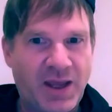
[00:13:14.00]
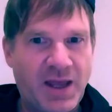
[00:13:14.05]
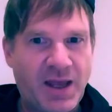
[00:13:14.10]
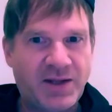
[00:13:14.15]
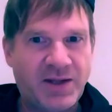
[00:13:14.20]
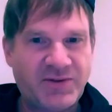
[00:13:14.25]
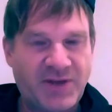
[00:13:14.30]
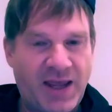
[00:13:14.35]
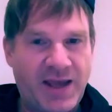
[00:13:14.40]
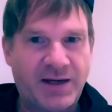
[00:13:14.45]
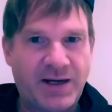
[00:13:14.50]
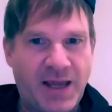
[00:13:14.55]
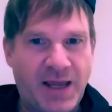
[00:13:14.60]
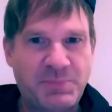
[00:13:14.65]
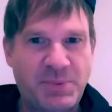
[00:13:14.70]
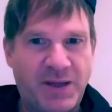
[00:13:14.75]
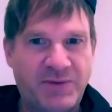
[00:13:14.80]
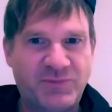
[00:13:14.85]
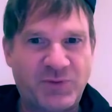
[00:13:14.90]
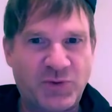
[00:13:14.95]
Dan, I
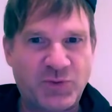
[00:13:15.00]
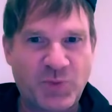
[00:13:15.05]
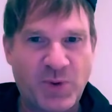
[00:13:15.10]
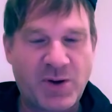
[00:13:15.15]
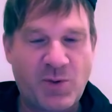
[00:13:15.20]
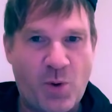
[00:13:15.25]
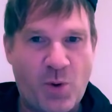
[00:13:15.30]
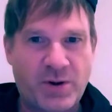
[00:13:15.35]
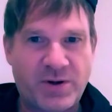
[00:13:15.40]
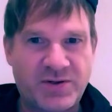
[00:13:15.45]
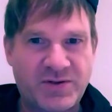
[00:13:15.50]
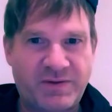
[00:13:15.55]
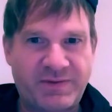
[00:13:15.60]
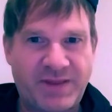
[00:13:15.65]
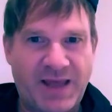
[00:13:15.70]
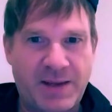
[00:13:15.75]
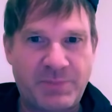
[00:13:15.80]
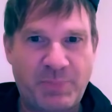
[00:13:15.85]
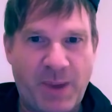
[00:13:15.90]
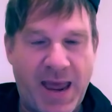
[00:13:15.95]
paid for 3/4 of
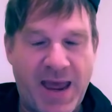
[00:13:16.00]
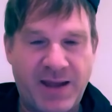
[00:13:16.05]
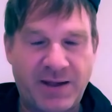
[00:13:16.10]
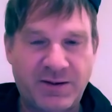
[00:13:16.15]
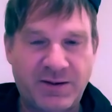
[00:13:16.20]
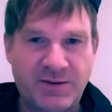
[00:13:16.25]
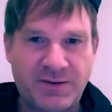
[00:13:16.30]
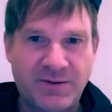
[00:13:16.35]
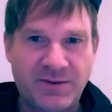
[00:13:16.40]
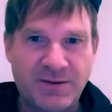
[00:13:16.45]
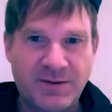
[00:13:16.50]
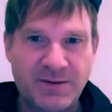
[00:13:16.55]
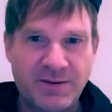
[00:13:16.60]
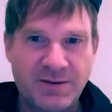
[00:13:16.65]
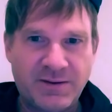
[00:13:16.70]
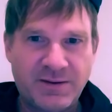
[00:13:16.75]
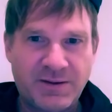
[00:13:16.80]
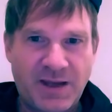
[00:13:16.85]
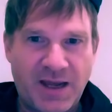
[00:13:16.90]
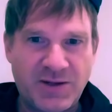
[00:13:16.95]
that bag,
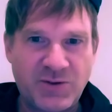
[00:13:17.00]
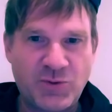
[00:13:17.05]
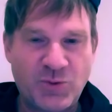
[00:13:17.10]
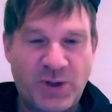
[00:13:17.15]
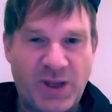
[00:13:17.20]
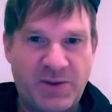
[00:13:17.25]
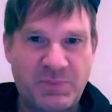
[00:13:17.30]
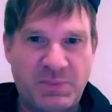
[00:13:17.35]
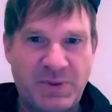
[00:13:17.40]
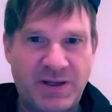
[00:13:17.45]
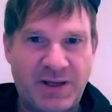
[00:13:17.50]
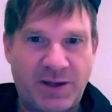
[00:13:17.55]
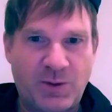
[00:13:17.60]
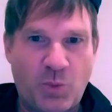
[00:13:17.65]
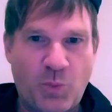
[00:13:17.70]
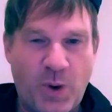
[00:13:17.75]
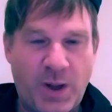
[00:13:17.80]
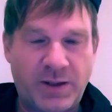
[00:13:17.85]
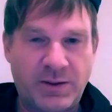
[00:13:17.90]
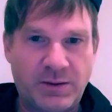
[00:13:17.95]
and you gave me like
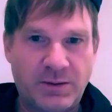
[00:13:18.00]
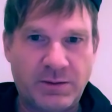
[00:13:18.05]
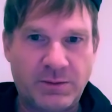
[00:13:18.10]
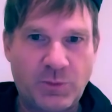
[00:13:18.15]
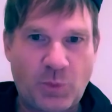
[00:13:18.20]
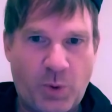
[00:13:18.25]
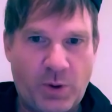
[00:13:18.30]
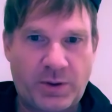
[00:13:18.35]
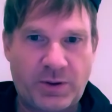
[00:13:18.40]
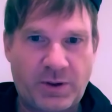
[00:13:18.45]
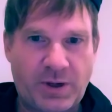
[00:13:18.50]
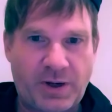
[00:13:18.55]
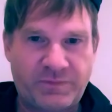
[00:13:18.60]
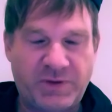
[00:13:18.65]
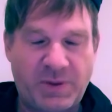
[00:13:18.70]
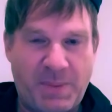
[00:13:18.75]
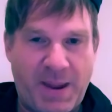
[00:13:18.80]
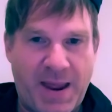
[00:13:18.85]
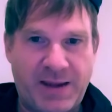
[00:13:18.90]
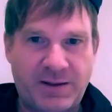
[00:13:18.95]
1/4 of
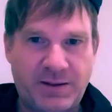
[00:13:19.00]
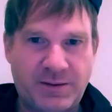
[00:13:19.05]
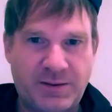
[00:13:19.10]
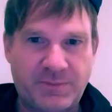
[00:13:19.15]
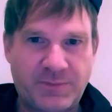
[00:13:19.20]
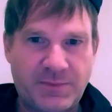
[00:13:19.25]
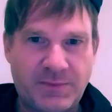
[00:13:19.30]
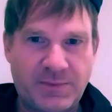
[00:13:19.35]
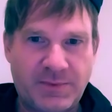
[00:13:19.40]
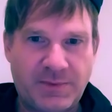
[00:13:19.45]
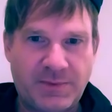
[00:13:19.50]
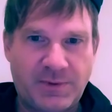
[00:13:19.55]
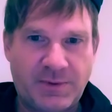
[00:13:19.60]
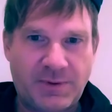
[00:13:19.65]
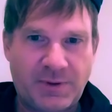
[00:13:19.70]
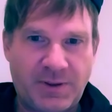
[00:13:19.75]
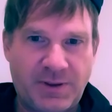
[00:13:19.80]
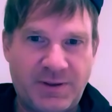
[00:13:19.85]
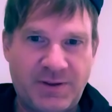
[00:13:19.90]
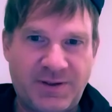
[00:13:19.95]
the bag.
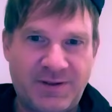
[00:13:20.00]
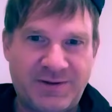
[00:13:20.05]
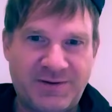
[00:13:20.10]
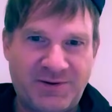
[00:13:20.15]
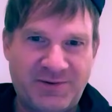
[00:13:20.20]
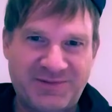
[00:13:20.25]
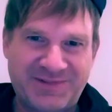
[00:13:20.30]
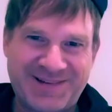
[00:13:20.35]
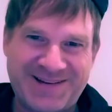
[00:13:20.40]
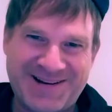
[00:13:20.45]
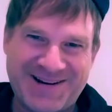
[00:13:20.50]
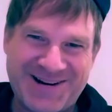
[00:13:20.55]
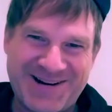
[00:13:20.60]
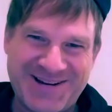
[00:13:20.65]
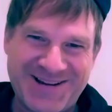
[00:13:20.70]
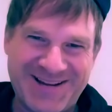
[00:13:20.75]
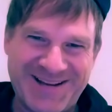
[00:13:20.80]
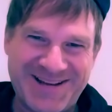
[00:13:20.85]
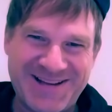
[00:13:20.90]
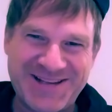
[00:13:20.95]
And you go,
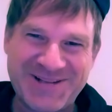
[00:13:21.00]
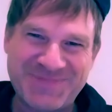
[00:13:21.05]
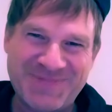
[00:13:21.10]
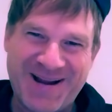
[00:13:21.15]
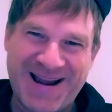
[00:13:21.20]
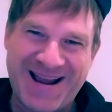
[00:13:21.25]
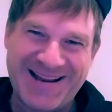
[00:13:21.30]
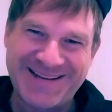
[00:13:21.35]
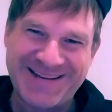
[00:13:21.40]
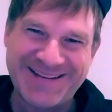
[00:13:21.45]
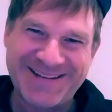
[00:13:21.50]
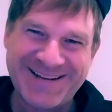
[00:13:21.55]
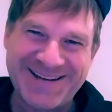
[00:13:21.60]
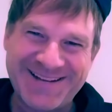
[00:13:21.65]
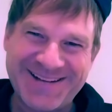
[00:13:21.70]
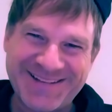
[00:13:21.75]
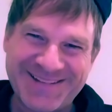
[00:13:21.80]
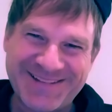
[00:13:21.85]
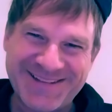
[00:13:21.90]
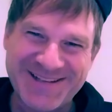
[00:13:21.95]
yeah, he smile. He
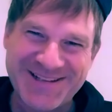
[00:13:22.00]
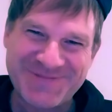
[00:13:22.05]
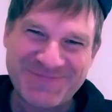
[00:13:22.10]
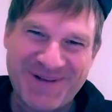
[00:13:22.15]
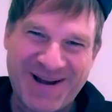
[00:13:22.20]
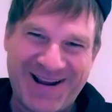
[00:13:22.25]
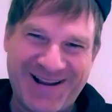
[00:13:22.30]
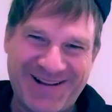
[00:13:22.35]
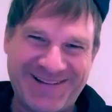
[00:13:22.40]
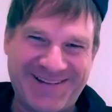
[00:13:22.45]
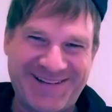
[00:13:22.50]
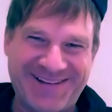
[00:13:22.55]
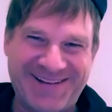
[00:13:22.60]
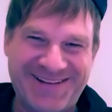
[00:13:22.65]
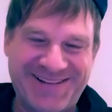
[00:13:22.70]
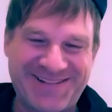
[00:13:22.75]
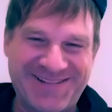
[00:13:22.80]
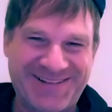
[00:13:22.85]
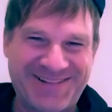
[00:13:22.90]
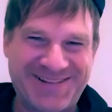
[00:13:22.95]
got the smile.
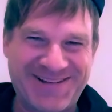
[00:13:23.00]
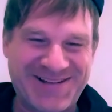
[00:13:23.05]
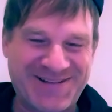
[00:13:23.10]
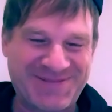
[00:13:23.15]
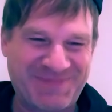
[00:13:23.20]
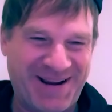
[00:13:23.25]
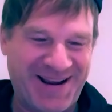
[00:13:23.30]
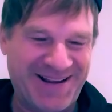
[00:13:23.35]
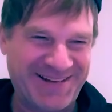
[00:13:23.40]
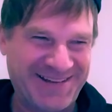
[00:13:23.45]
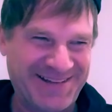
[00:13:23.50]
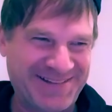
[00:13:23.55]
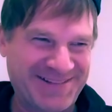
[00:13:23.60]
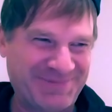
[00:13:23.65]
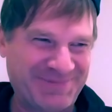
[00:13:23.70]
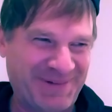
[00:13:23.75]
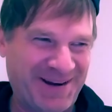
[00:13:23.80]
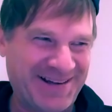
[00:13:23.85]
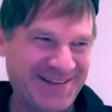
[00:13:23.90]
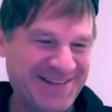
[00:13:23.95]
He's got these
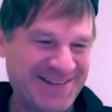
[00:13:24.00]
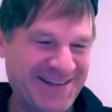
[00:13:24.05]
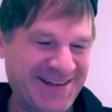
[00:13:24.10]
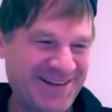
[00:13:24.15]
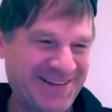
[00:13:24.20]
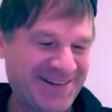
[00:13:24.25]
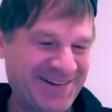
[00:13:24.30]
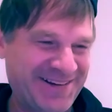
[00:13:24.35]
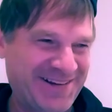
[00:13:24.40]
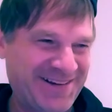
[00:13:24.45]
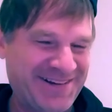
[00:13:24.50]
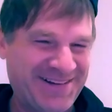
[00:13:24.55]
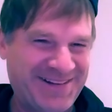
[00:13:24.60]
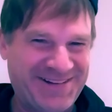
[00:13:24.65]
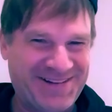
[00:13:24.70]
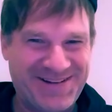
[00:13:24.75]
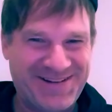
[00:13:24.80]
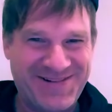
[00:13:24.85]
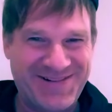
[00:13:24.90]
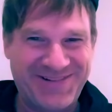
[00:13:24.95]
smiley teeth.
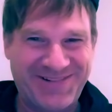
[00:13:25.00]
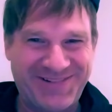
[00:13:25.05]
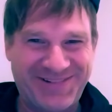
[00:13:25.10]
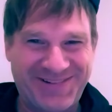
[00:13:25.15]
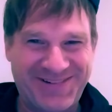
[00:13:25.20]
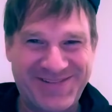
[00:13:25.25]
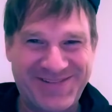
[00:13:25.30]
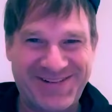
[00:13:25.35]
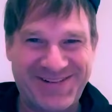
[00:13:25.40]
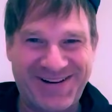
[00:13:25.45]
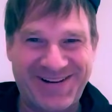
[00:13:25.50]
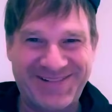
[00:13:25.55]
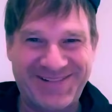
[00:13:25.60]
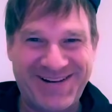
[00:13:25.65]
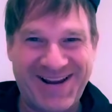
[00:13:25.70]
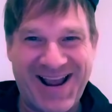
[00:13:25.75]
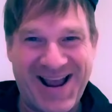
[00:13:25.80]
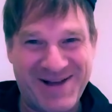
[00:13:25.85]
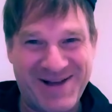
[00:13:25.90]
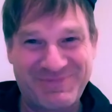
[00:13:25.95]
And you,
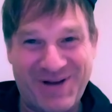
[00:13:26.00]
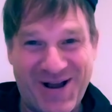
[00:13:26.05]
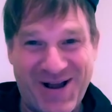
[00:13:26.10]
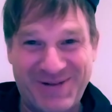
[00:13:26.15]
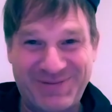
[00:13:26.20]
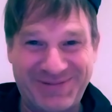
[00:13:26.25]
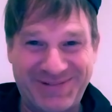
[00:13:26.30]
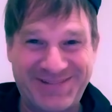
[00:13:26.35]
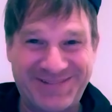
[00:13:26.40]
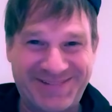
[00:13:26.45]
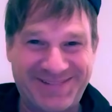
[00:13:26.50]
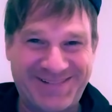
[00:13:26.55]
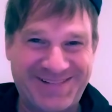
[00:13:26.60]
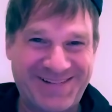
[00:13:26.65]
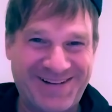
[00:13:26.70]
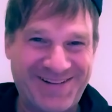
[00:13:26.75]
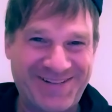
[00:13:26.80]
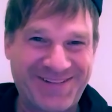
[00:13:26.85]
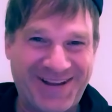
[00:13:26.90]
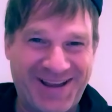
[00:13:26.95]
yeah, Bob,
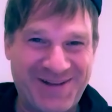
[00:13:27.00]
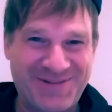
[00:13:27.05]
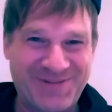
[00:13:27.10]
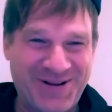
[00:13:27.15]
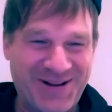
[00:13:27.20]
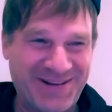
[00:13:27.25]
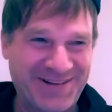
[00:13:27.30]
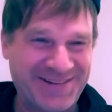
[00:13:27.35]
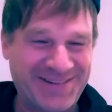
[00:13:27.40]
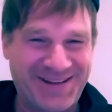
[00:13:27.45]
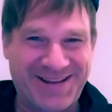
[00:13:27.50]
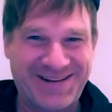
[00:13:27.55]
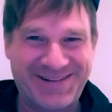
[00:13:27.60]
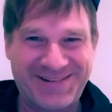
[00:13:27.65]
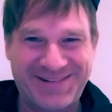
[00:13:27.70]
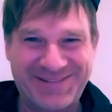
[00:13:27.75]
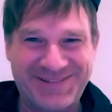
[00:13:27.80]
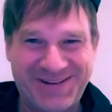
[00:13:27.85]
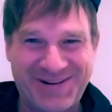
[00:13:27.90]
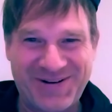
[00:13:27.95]
okay, well, and
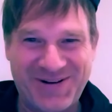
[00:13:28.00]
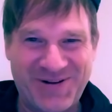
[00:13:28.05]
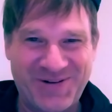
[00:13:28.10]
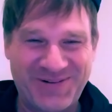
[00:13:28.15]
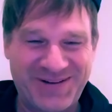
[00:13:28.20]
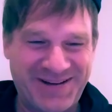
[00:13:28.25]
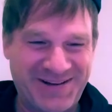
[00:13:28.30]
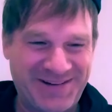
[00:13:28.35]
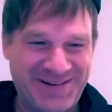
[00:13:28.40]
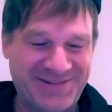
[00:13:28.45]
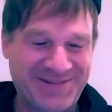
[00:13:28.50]
then, he'd